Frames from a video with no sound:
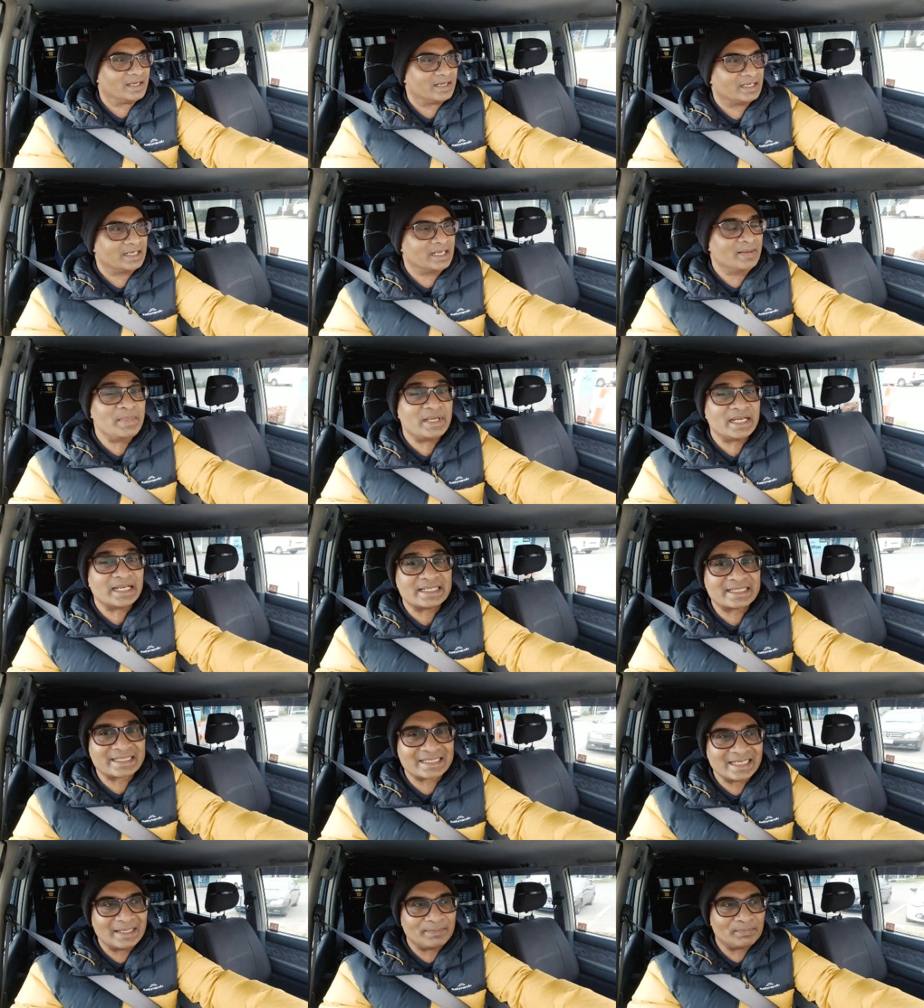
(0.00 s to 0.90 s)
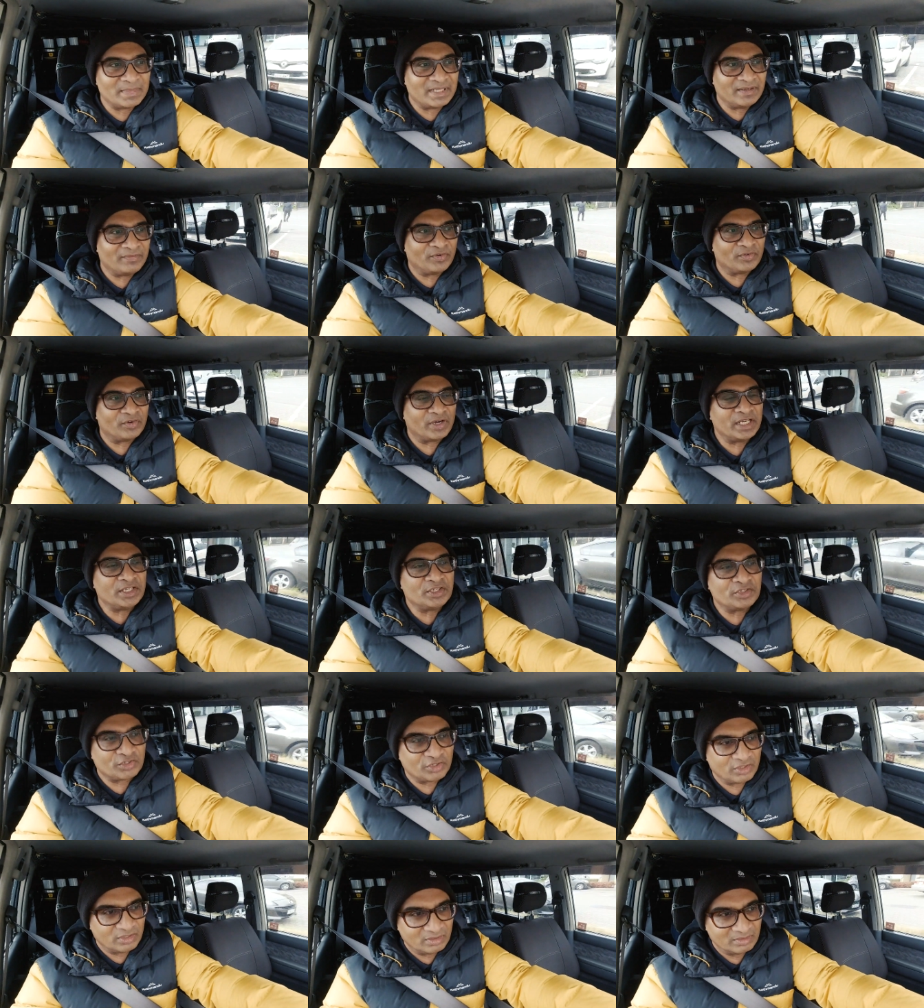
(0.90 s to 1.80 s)
limited slip
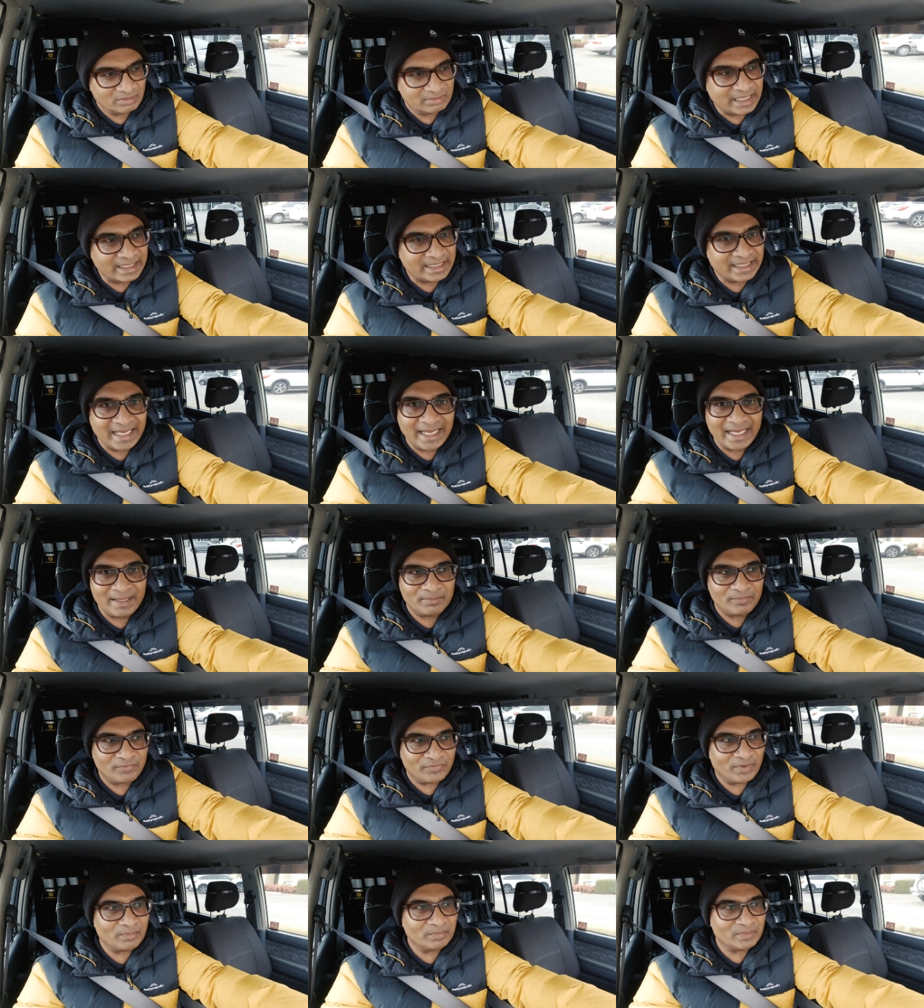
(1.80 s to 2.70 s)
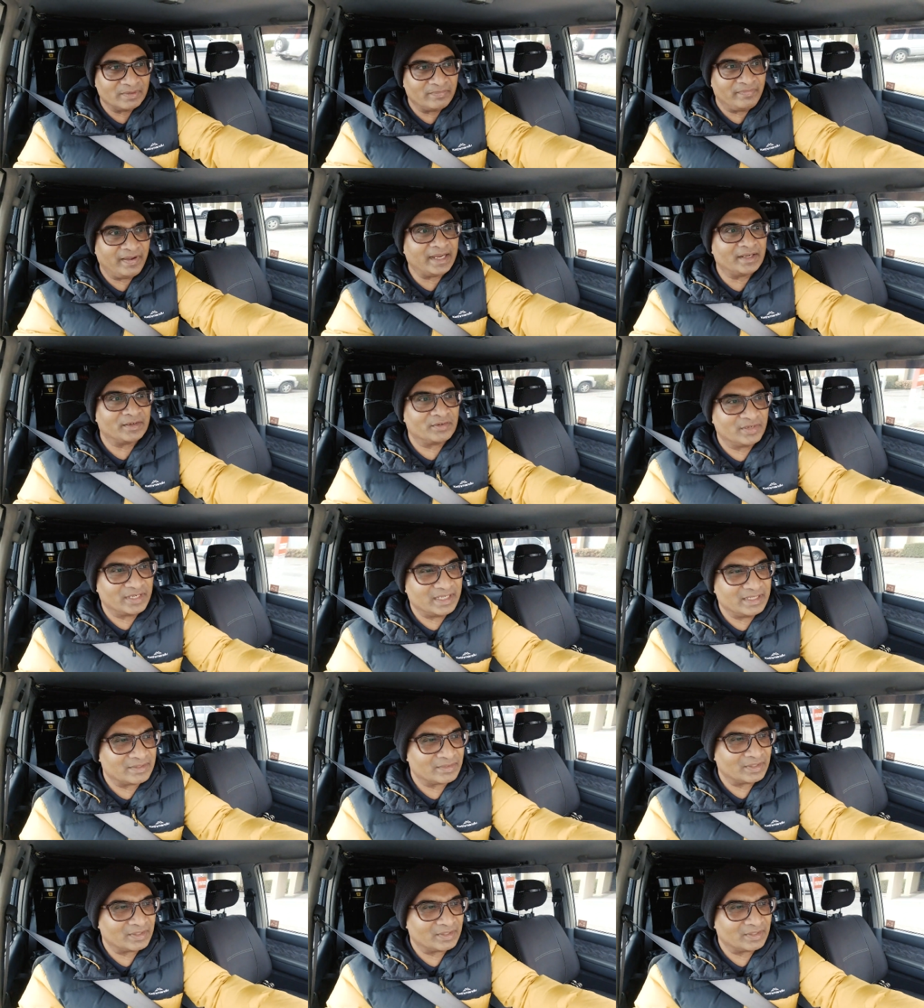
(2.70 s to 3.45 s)
differential that came from the factory.